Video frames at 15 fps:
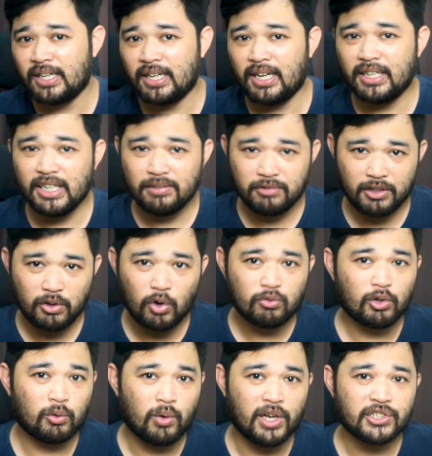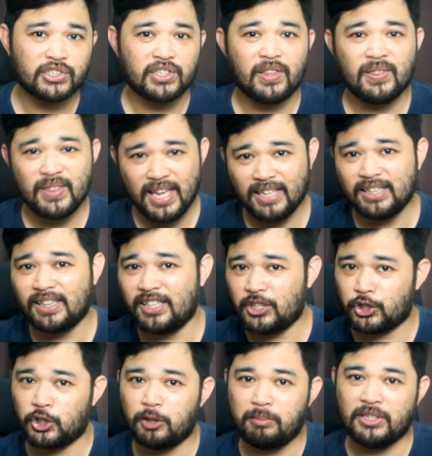and even Overwatch, then this
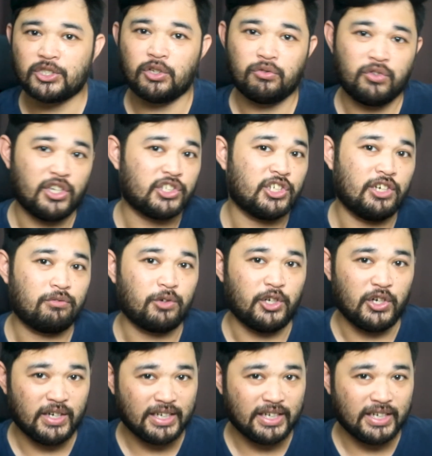should be sufficient for your